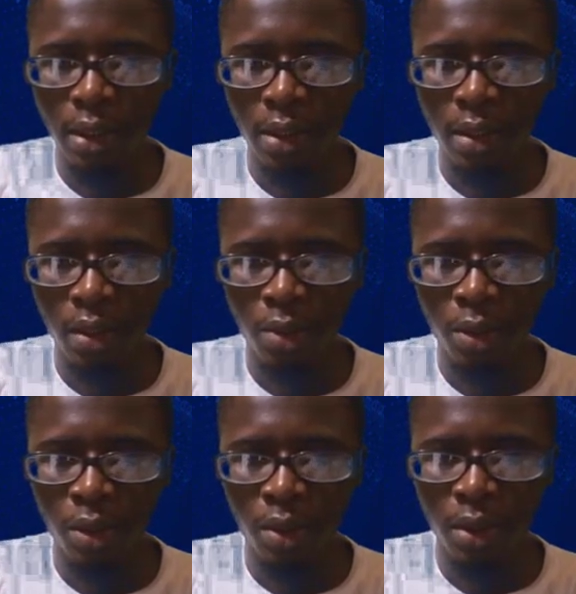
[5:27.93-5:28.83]
is
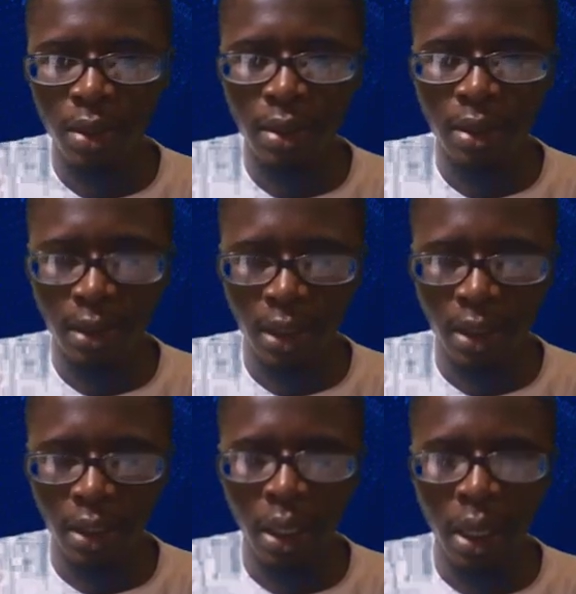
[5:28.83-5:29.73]
option
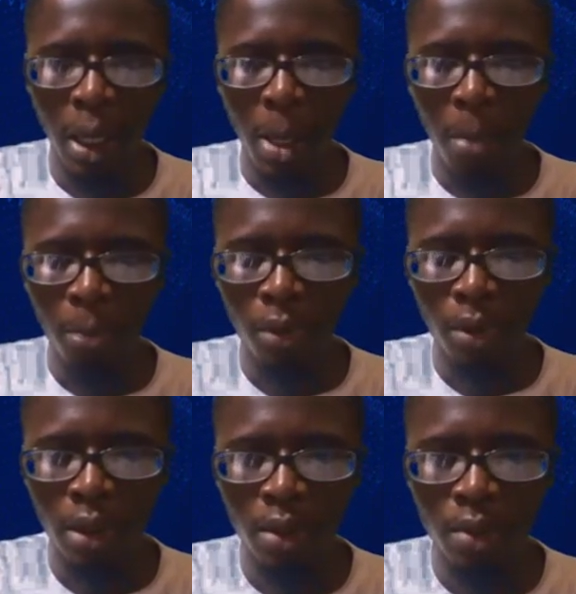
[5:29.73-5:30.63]
C.
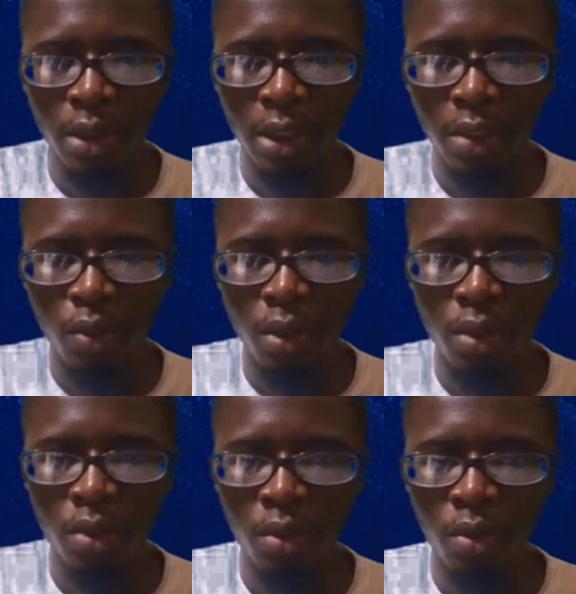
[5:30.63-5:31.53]
Proceeding to the next
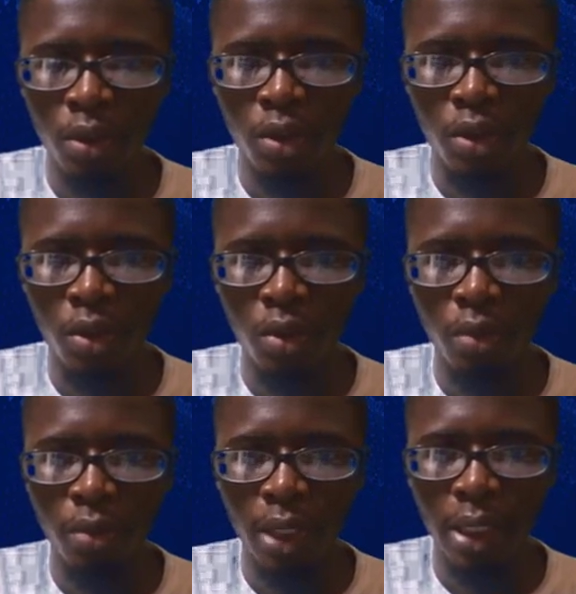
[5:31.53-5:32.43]
question, question
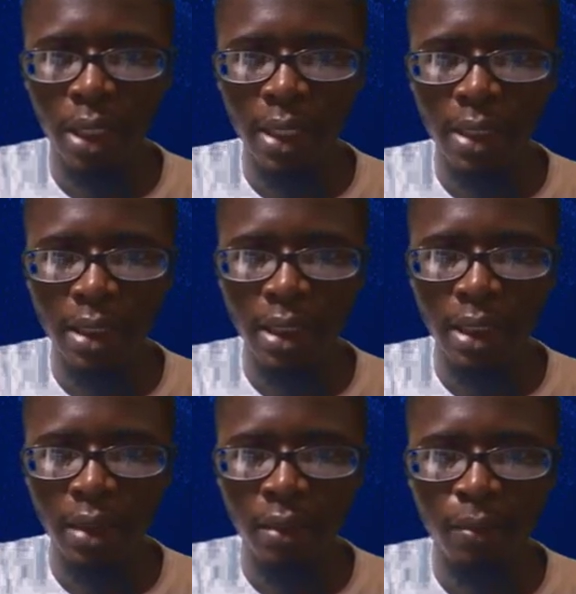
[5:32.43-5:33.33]
number
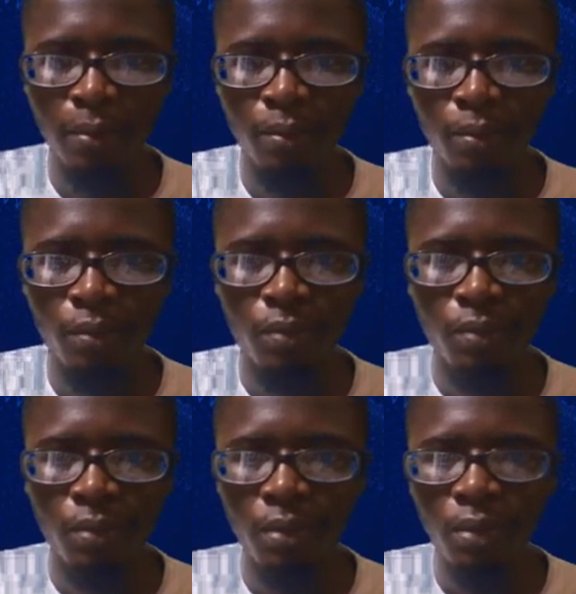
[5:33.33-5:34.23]
13.
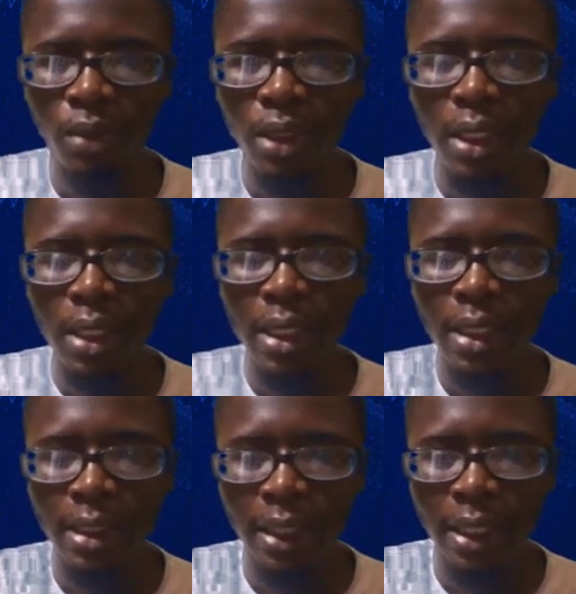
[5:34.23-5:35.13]

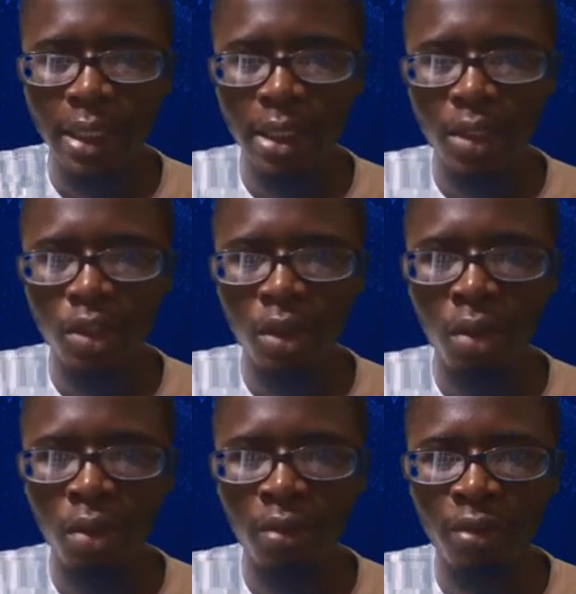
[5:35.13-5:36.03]
It says
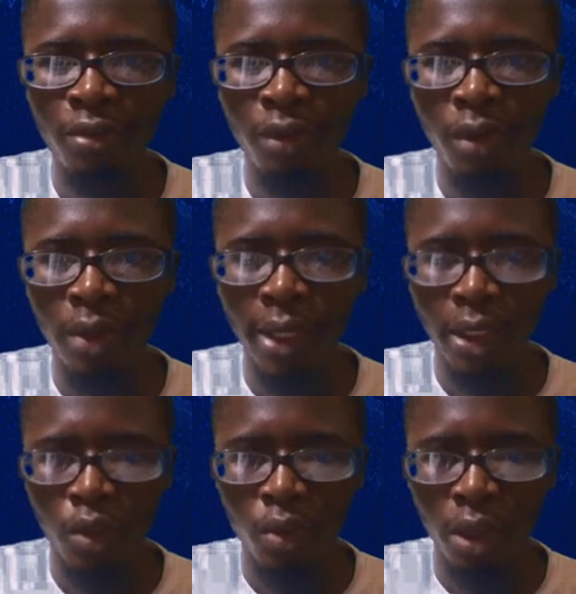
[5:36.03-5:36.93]
solve for
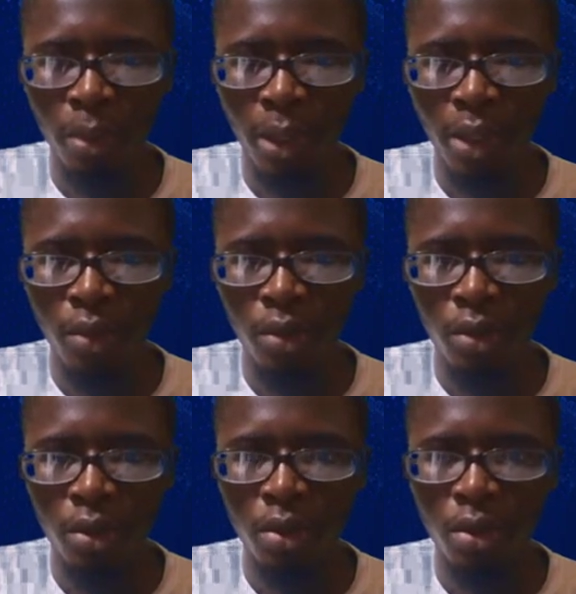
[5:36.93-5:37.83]
x squared
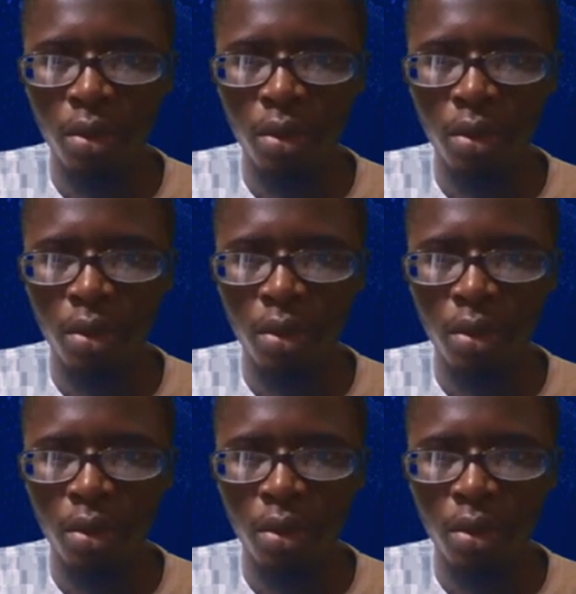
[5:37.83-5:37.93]
minus